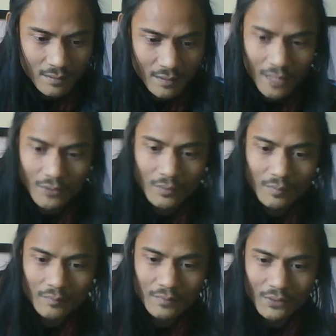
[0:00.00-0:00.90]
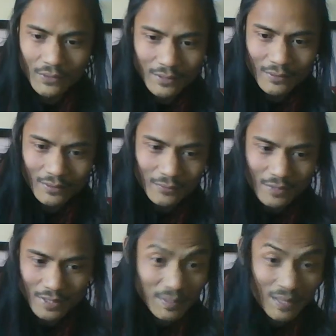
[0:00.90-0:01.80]
I know I'm going
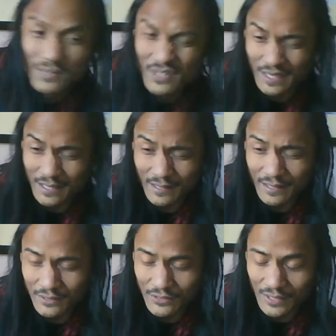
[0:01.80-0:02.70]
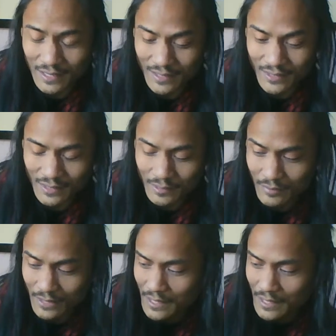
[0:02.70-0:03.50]
over, but I'm just excited. There's a lot of stuff.